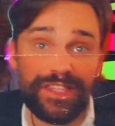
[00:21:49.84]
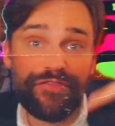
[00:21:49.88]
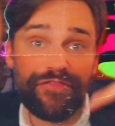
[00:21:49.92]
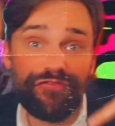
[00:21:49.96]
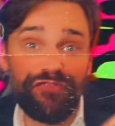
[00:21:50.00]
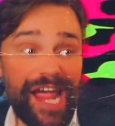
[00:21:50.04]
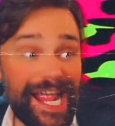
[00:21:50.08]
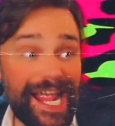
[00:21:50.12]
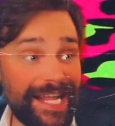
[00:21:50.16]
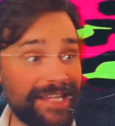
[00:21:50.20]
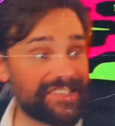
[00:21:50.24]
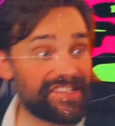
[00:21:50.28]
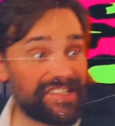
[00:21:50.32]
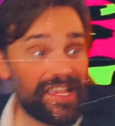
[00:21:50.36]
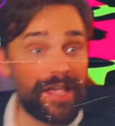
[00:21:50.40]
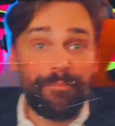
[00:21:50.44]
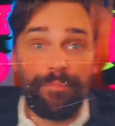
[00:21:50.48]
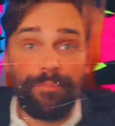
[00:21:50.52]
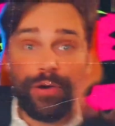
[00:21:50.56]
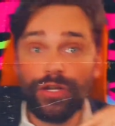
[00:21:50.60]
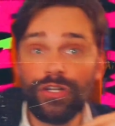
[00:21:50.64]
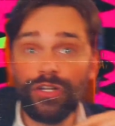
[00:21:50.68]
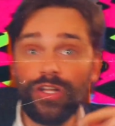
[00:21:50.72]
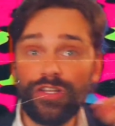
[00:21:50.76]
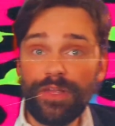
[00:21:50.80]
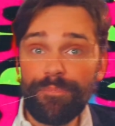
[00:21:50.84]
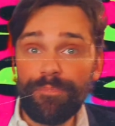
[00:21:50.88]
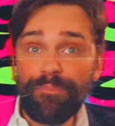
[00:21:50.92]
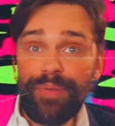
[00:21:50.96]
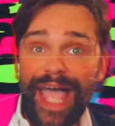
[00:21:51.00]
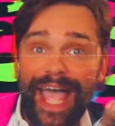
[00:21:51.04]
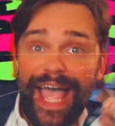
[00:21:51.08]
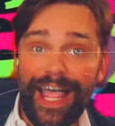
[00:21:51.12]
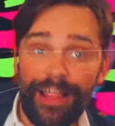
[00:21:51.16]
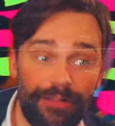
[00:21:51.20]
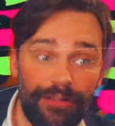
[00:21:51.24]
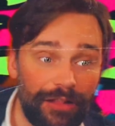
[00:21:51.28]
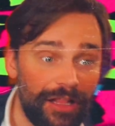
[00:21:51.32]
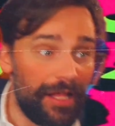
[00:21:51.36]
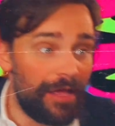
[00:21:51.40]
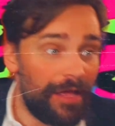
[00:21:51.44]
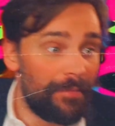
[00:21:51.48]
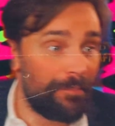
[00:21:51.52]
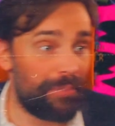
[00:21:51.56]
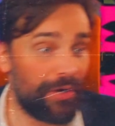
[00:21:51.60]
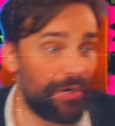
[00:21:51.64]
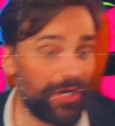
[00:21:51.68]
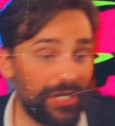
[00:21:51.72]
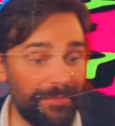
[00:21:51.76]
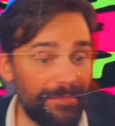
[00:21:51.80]
friends. Put on the bell.
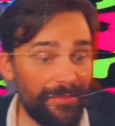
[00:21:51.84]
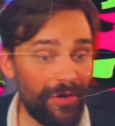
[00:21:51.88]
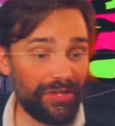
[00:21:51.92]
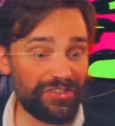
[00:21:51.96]
Put them on